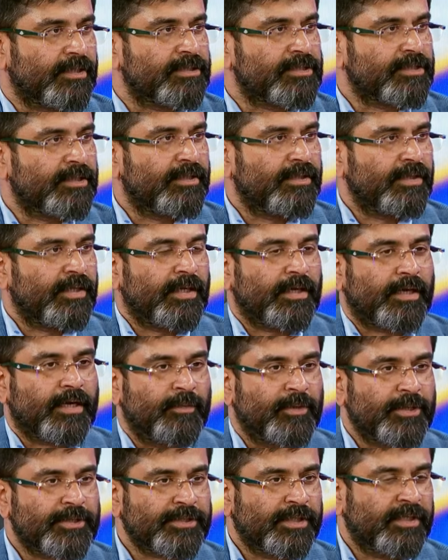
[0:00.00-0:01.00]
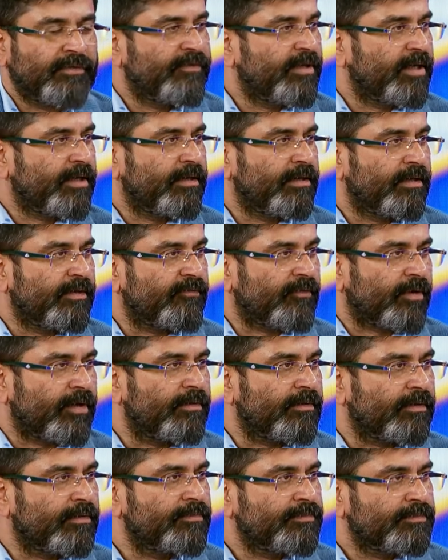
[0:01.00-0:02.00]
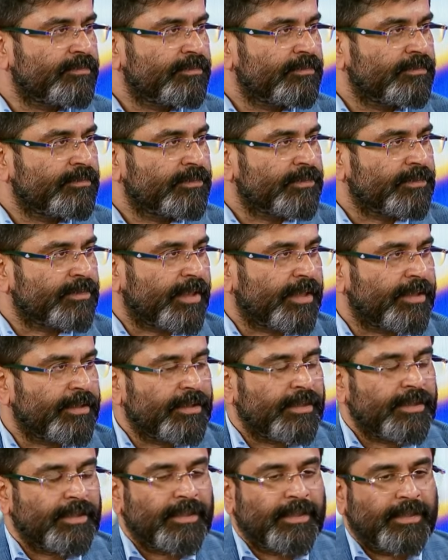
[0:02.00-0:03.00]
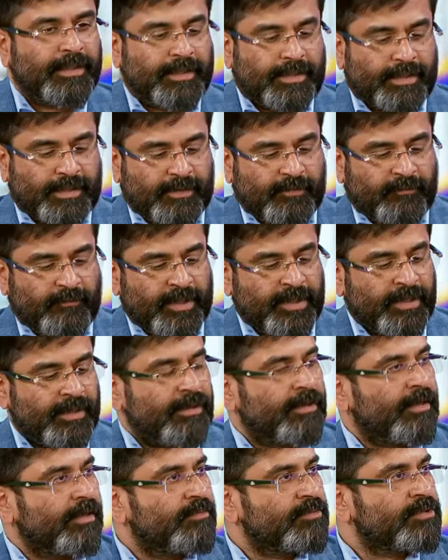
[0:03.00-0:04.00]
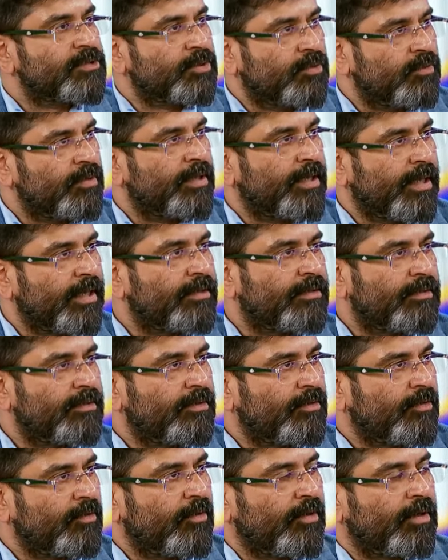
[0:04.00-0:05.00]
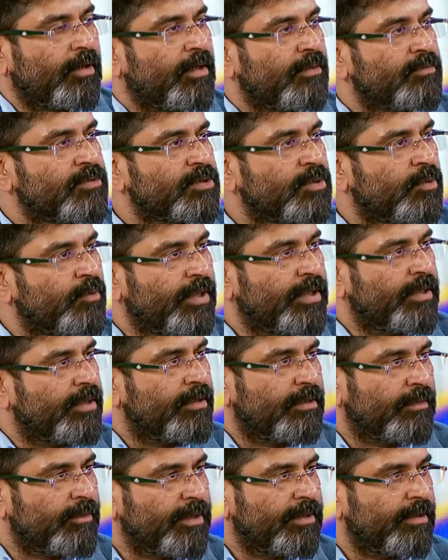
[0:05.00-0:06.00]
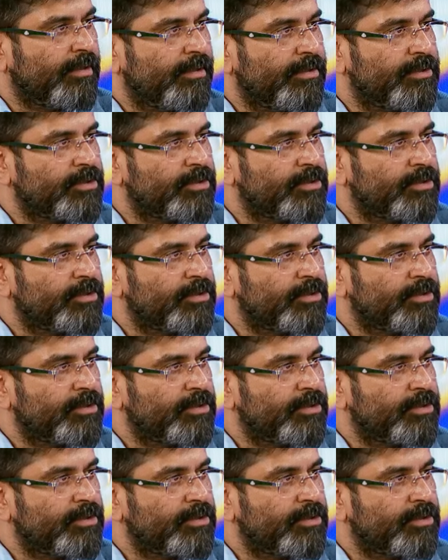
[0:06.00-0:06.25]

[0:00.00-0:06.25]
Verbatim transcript: concerned, commercially we are indifferent, mm. right? Uh, whether it comes through direct or comes through an intermediary.